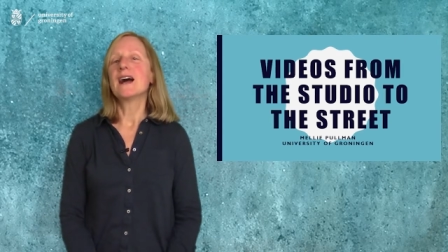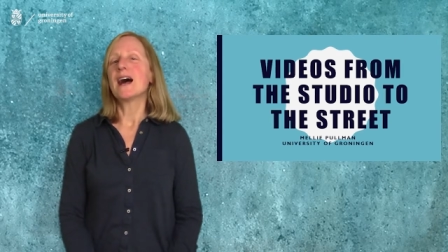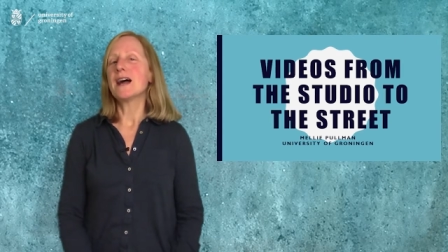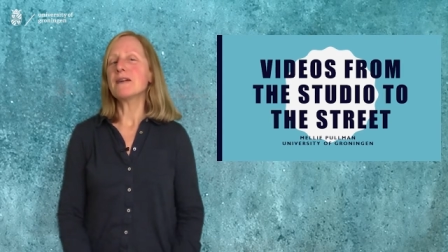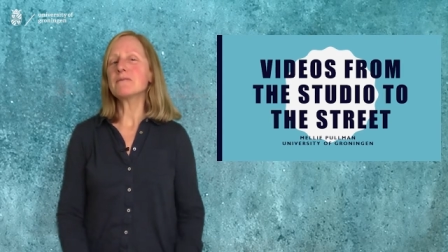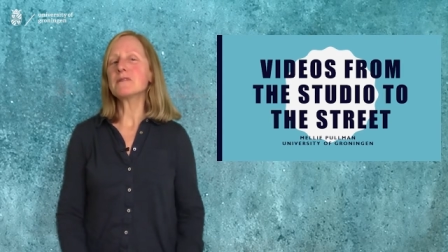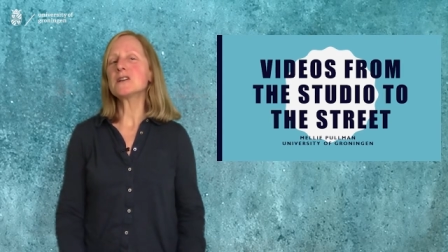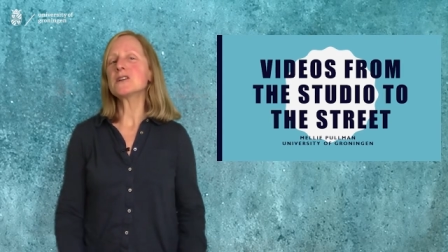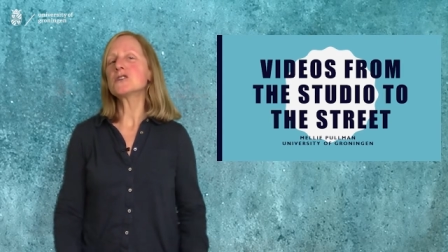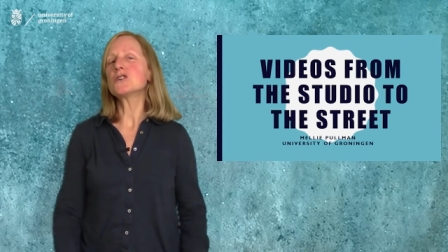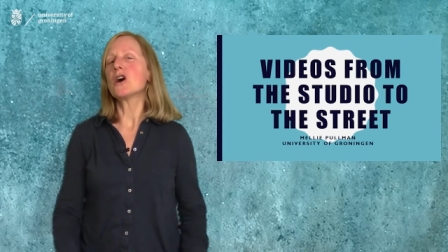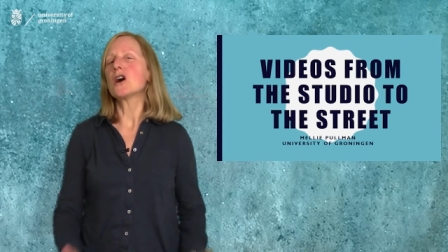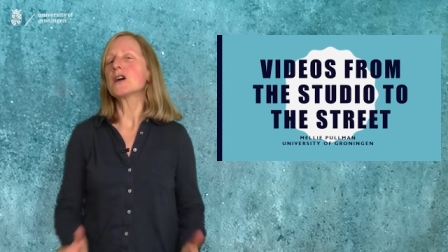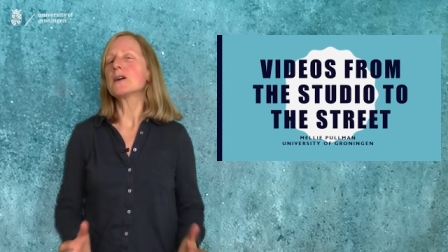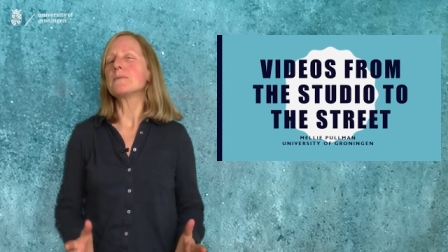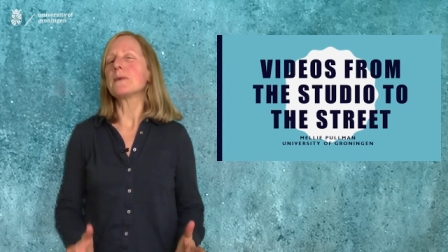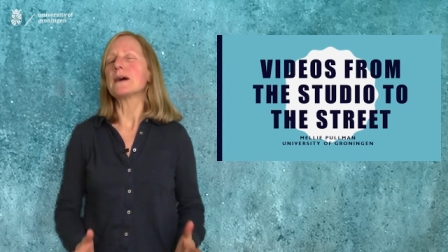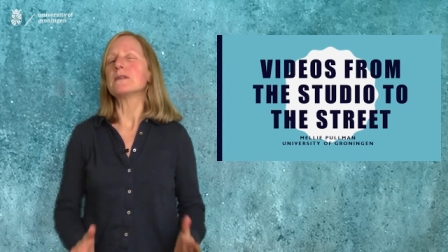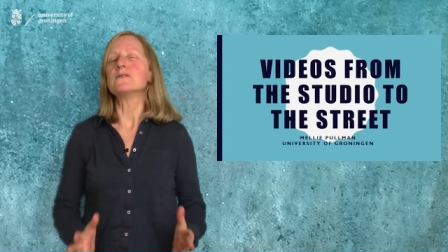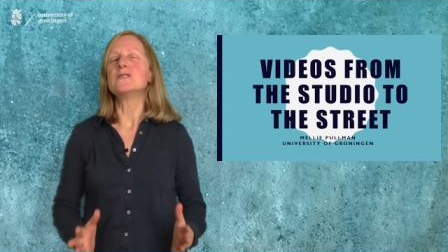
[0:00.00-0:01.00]
I'm going to talk
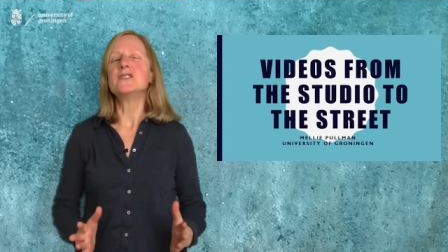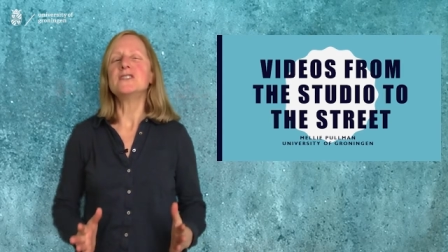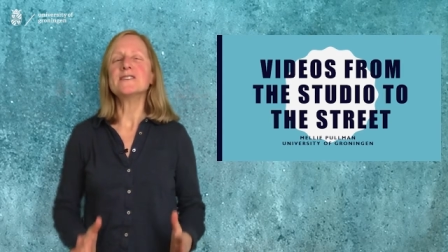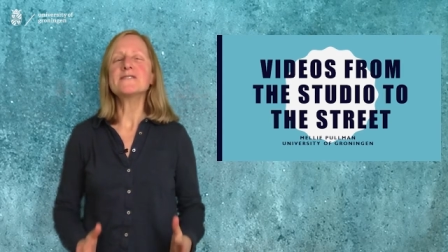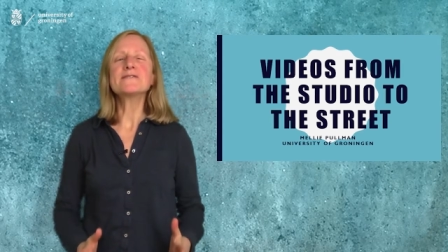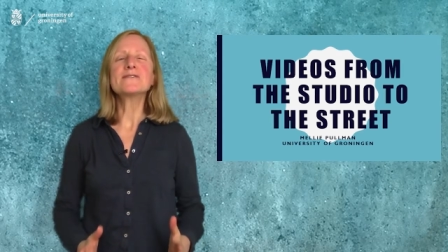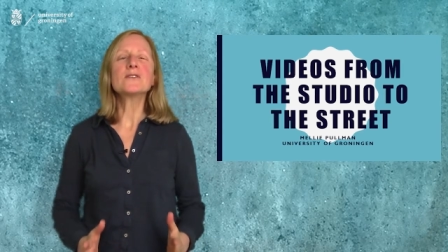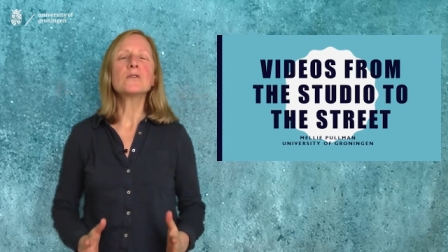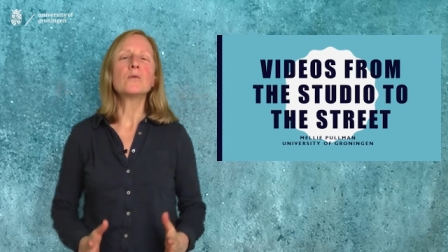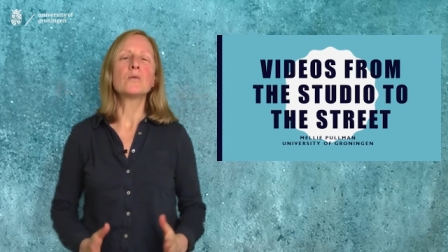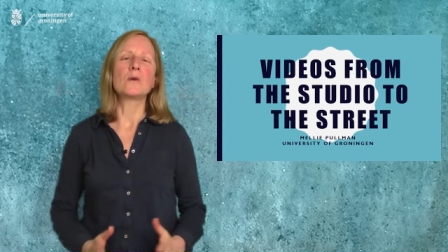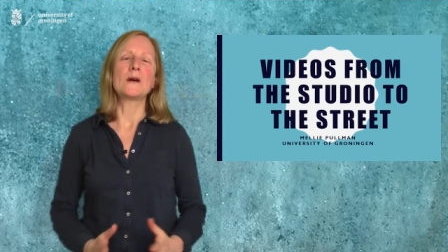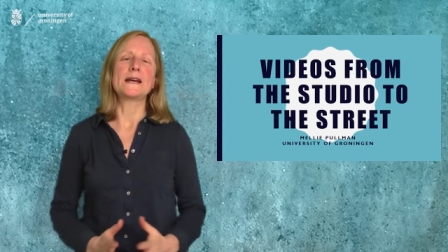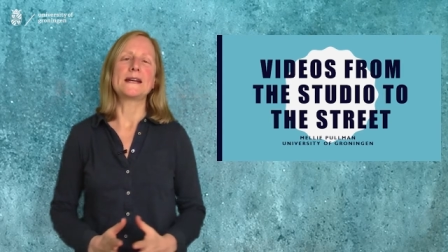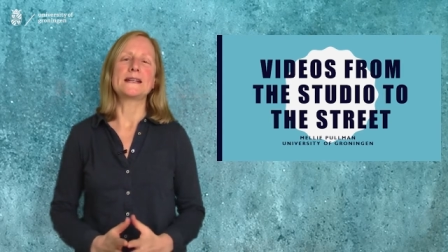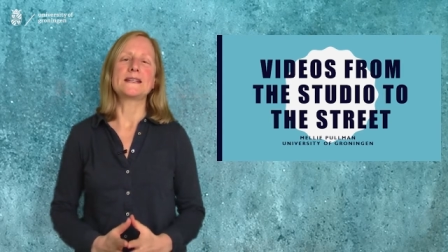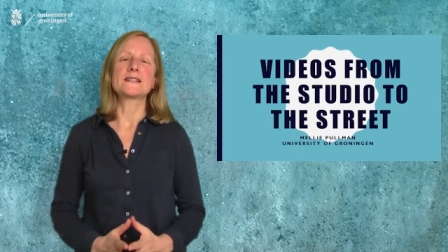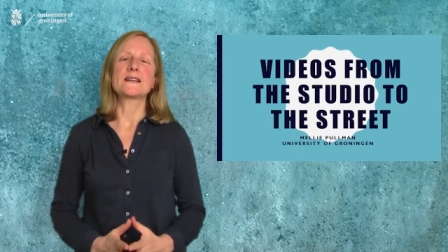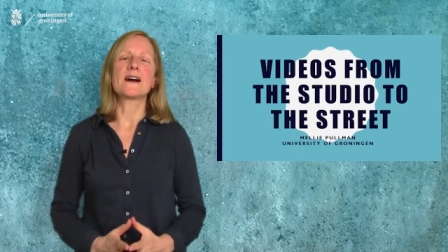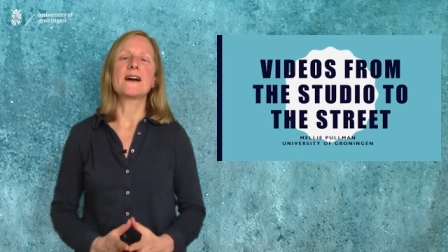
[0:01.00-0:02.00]
about different
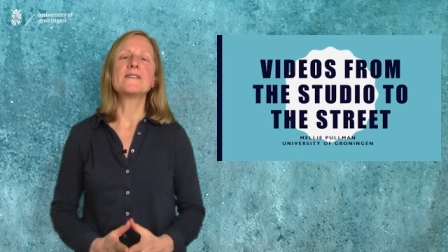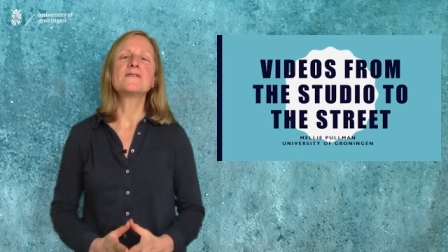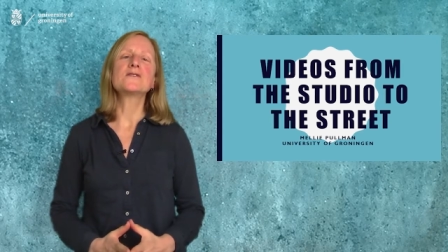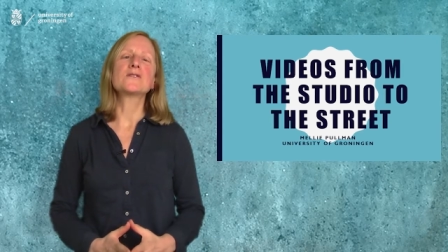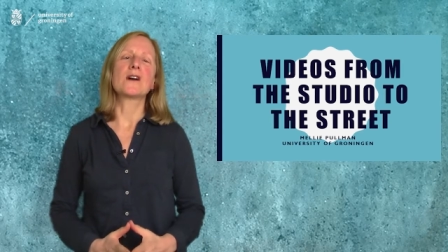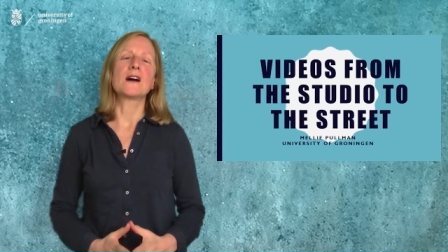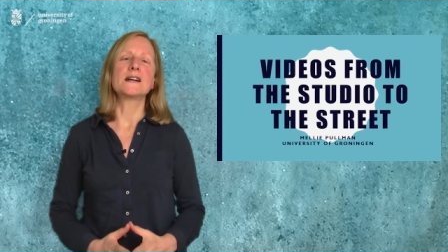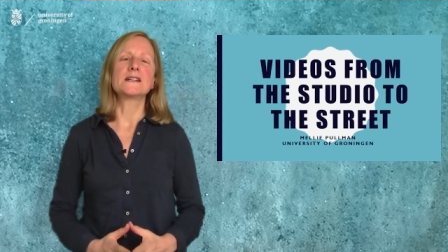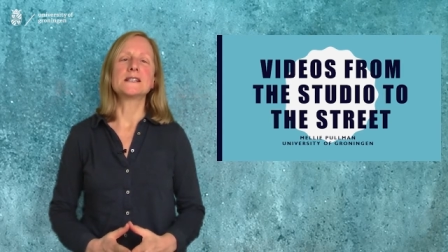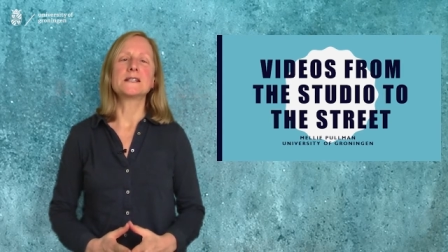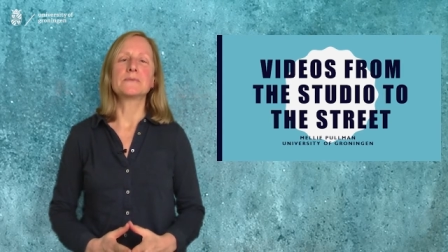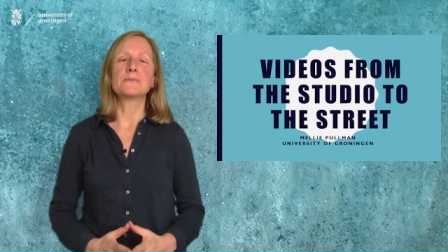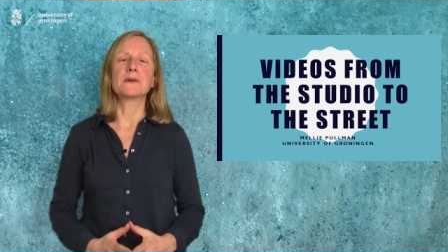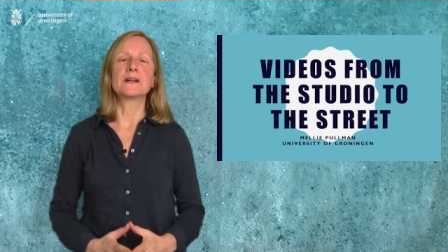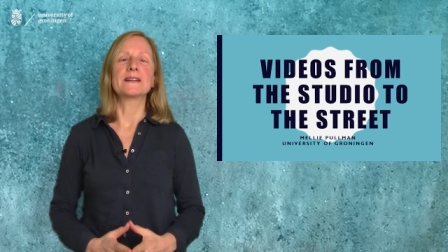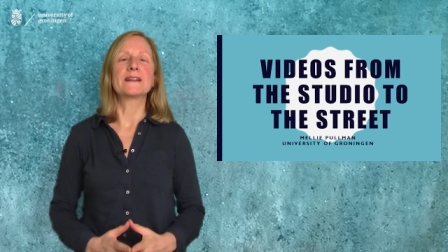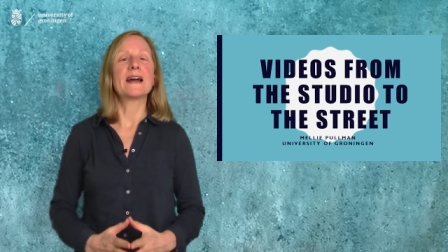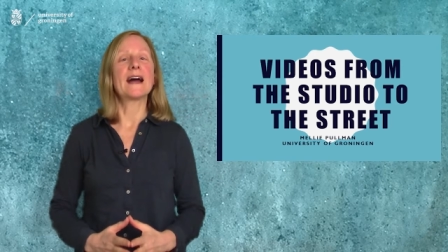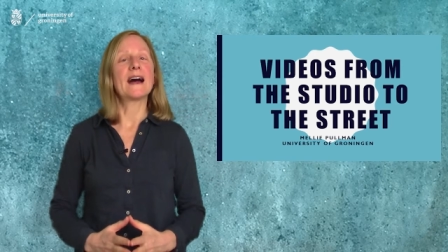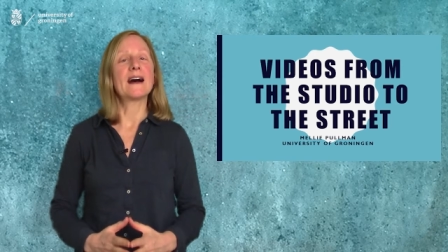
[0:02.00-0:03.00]
ways I've tried to
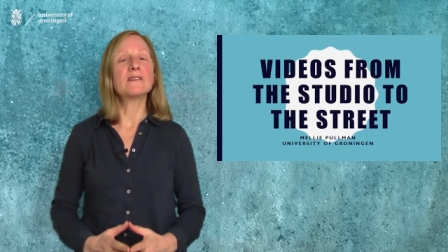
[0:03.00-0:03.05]
bring the